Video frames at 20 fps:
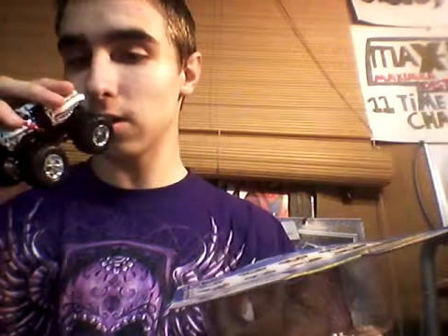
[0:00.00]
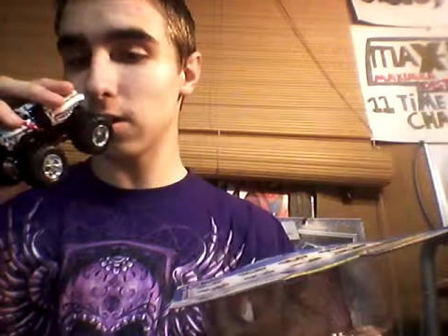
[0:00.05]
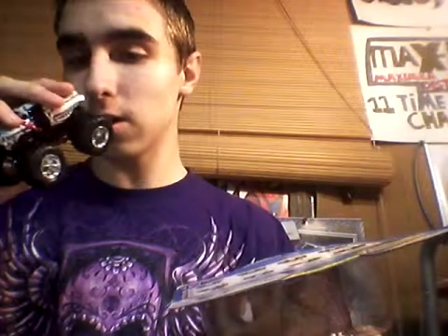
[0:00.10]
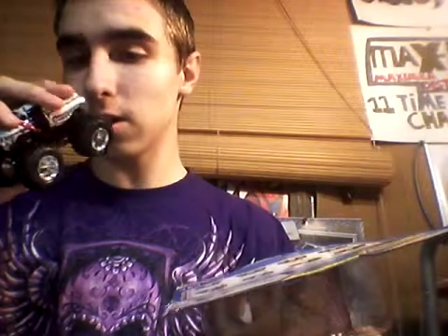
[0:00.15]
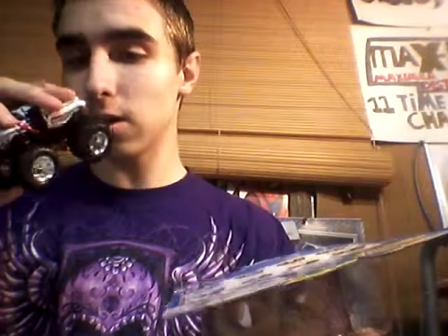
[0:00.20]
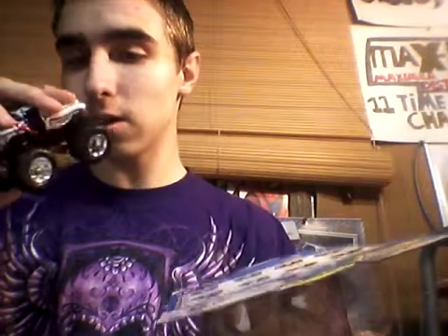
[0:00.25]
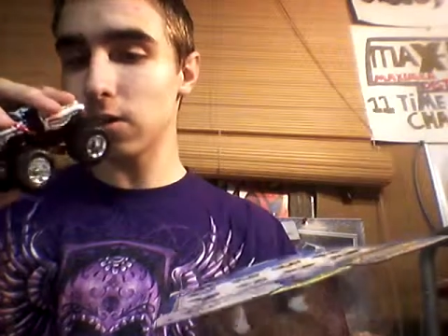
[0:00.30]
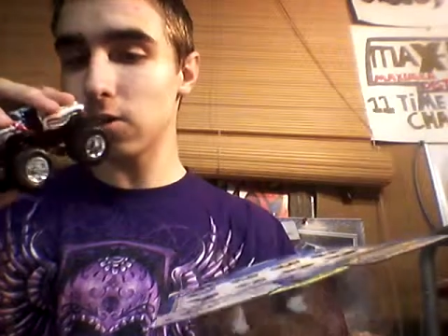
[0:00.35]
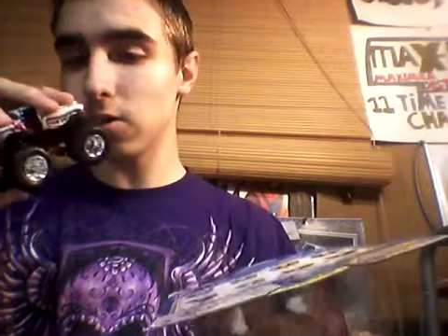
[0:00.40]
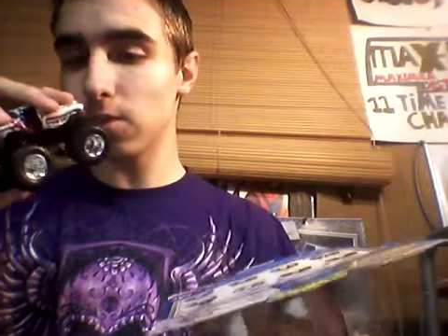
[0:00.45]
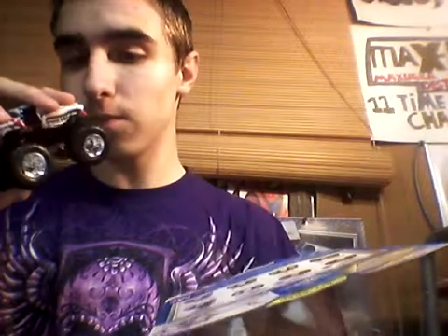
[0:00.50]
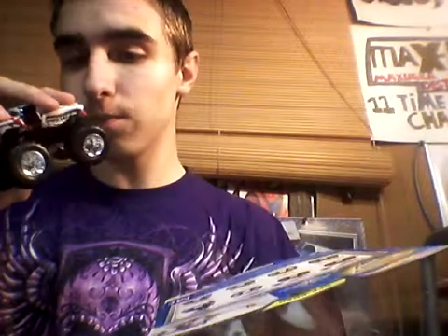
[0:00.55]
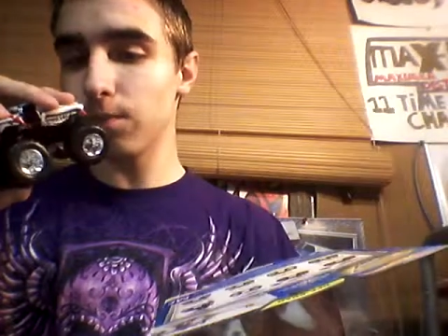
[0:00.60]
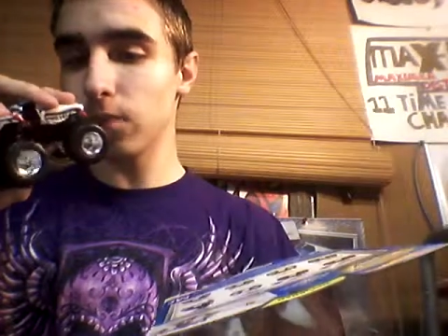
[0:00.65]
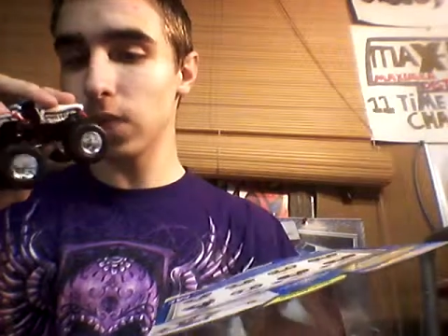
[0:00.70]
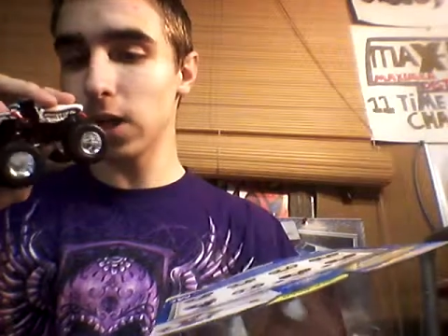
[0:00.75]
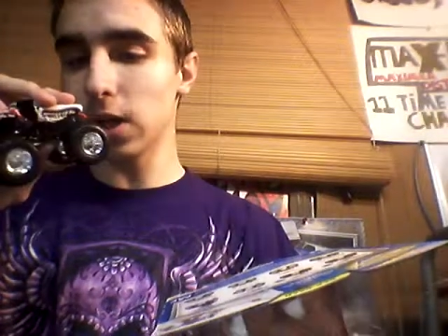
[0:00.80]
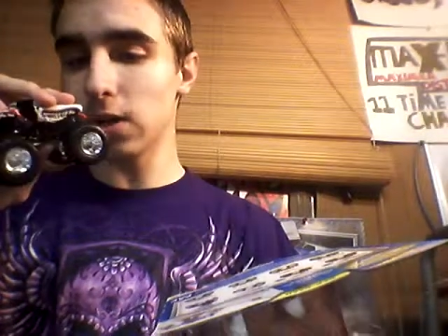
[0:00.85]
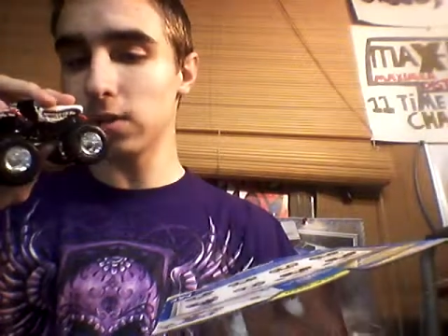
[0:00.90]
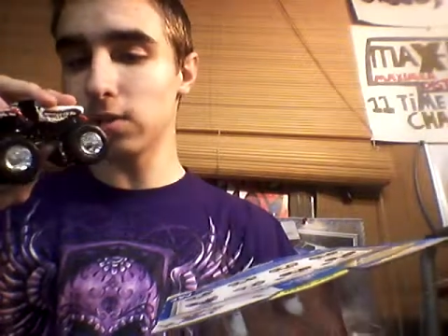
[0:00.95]
Oh,
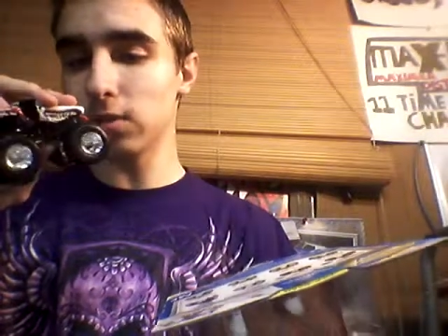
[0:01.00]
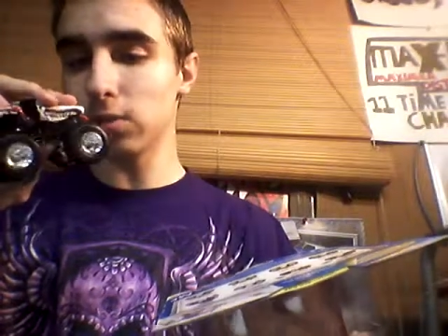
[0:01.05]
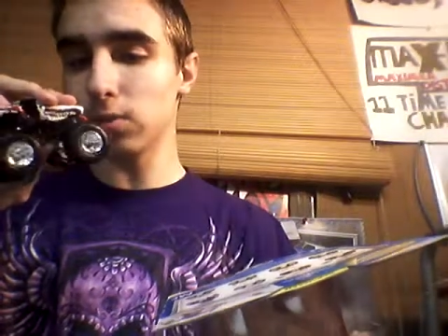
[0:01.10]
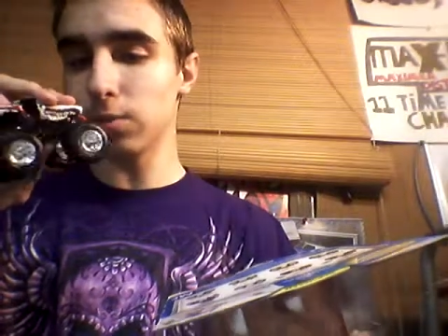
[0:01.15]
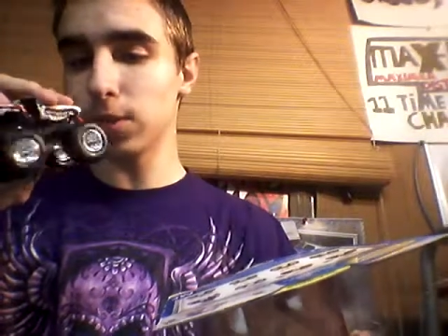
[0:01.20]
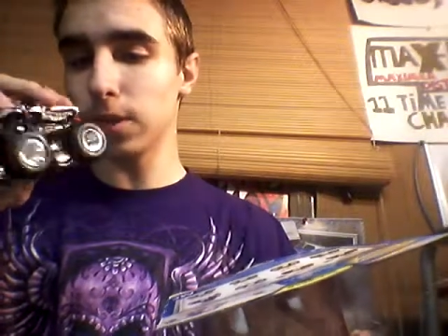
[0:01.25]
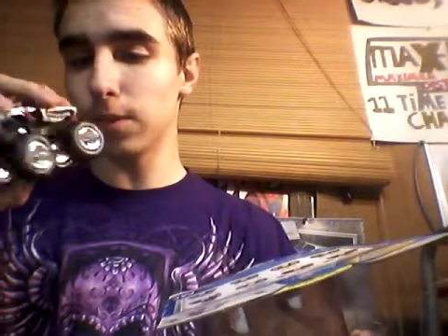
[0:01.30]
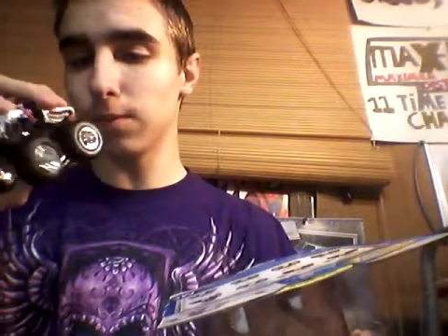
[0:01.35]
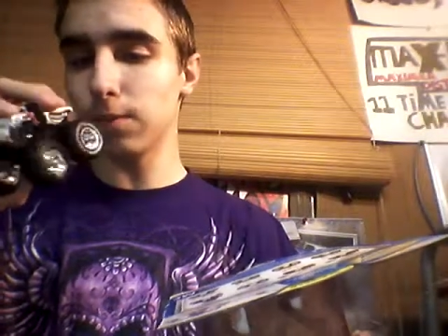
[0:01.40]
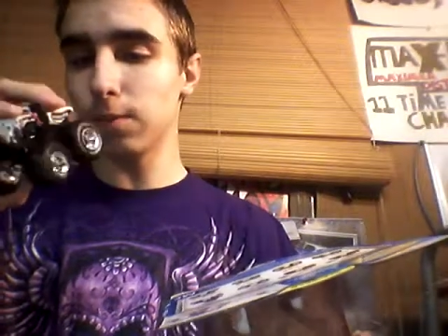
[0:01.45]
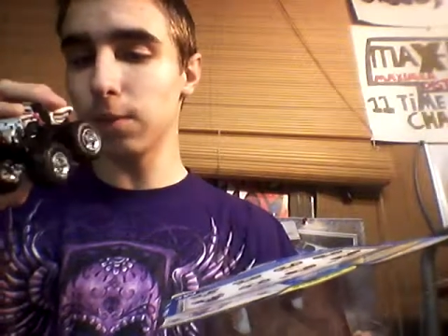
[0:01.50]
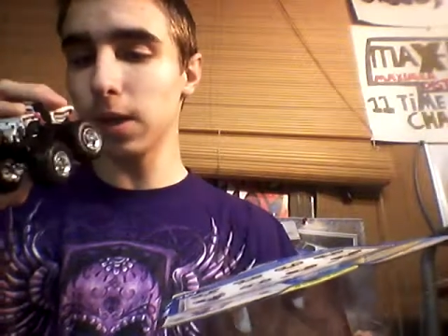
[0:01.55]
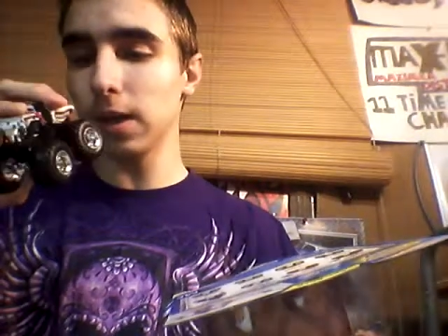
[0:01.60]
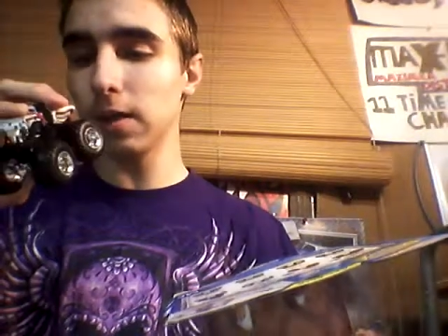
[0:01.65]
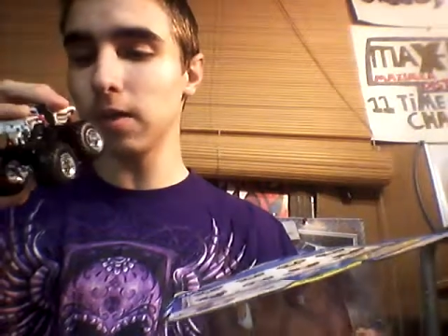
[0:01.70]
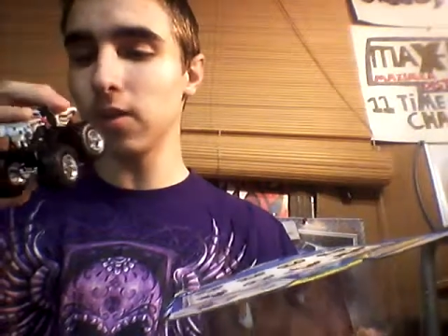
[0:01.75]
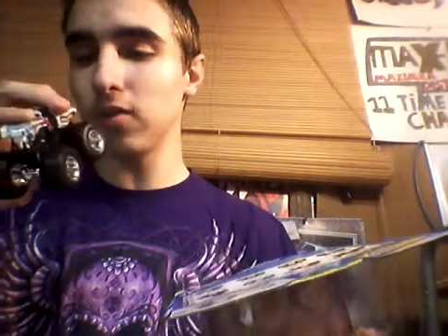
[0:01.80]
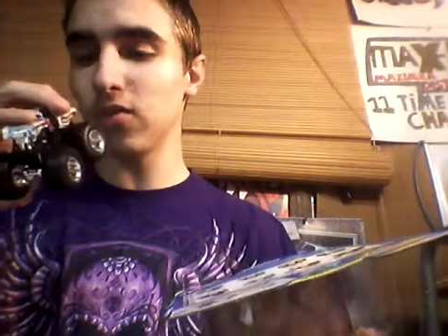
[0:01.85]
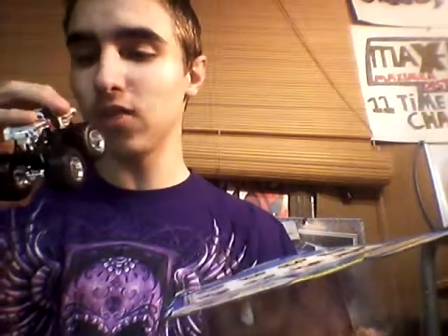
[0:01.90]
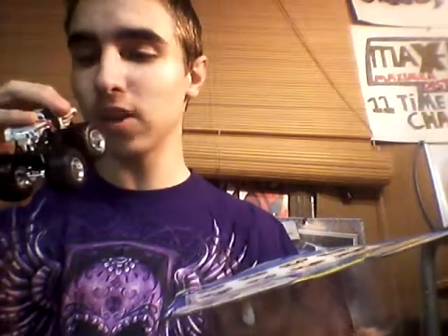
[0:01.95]
oh, it's a little bit of paint
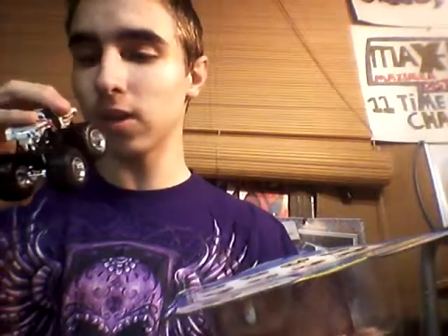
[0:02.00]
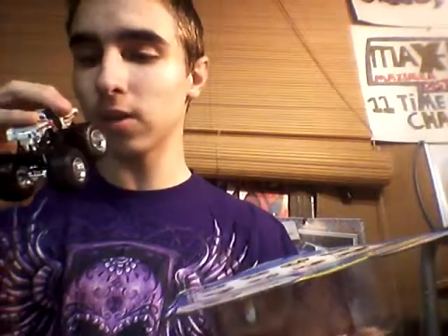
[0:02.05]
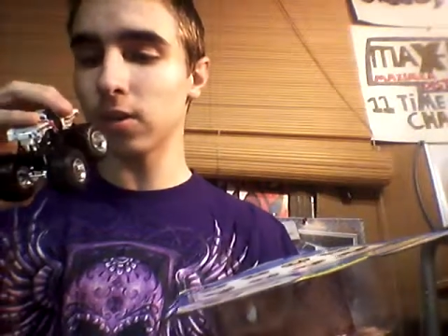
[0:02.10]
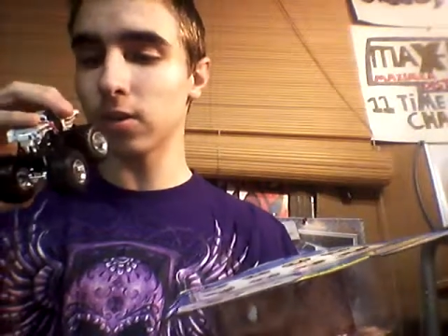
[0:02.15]
defect